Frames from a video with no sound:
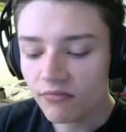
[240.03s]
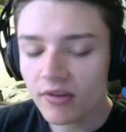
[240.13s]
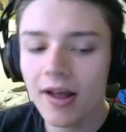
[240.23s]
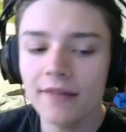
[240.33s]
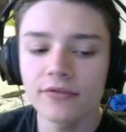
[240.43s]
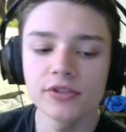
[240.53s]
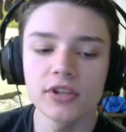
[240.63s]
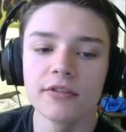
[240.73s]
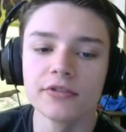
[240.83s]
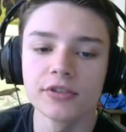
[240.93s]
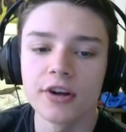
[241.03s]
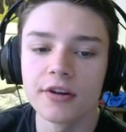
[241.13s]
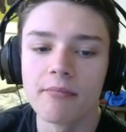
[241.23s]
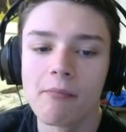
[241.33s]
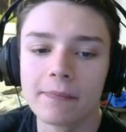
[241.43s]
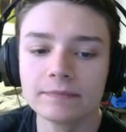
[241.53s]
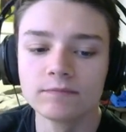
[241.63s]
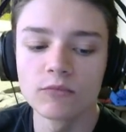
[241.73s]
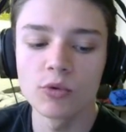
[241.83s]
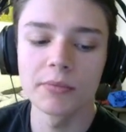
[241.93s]
After the Sirens are gone,
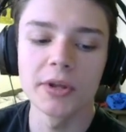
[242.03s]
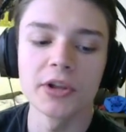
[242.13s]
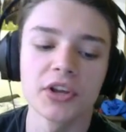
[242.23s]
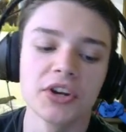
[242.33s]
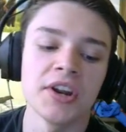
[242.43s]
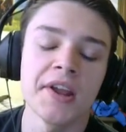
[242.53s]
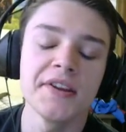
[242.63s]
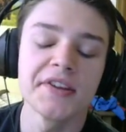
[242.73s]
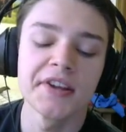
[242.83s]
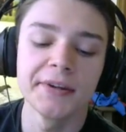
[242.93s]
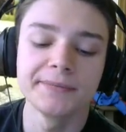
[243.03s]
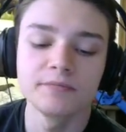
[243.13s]
we're going to be looking at 8K.